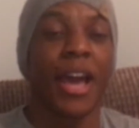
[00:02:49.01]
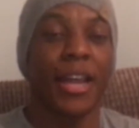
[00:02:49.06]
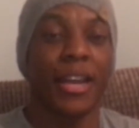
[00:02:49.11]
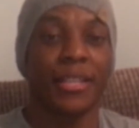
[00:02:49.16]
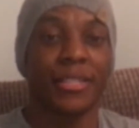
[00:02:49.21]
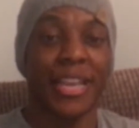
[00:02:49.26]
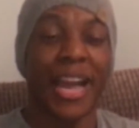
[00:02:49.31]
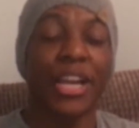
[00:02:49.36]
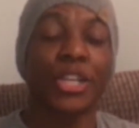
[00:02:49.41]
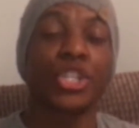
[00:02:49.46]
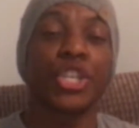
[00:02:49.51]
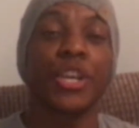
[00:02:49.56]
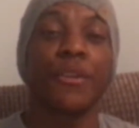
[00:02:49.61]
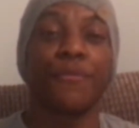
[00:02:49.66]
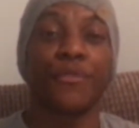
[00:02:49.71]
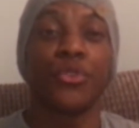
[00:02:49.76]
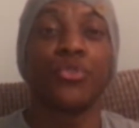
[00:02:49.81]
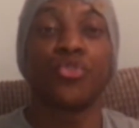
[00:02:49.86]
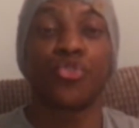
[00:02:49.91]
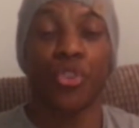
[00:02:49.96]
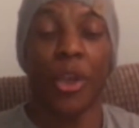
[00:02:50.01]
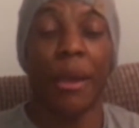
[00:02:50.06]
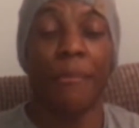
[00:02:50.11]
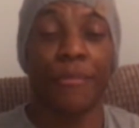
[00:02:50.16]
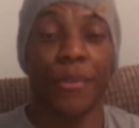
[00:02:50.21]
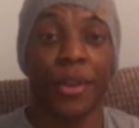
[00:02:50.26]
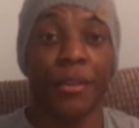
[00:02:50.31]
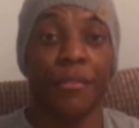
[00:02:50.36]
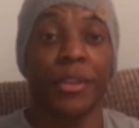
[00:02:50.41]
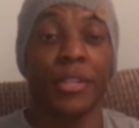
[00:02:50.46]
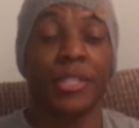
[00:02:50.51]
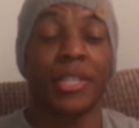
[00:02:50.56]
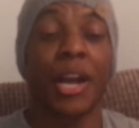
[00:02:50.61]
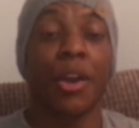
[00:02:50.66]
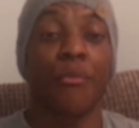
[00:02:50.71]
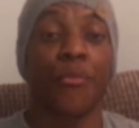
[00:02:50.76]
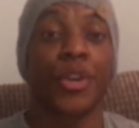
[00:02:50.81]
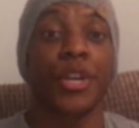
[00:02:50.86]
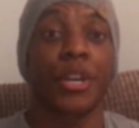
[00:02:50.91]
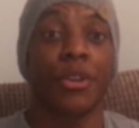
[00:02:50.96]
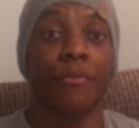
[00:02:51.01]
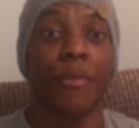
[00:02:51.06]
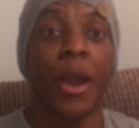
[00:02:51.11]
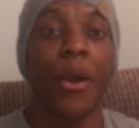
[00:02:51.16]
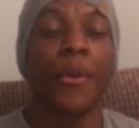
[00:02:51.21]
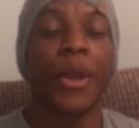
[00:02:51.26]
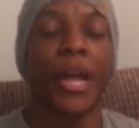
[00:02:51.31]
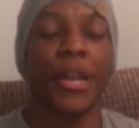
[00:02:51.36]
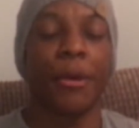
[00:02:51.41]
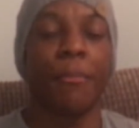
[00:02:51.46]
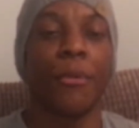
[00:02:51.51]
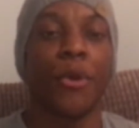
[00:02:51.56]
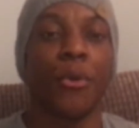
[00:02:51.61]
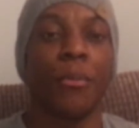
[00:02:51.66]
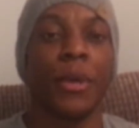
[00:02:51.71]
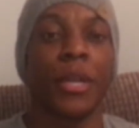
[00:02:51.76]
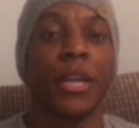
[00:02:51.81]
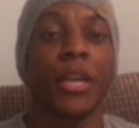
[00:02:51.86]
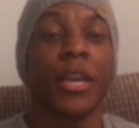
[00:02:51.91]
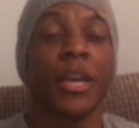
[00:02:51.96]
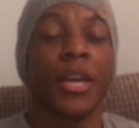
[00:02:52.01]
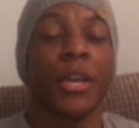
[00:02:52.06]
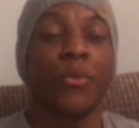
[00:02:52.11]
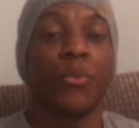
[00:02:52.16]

And there's actually a few trap variants that are running around at the moment,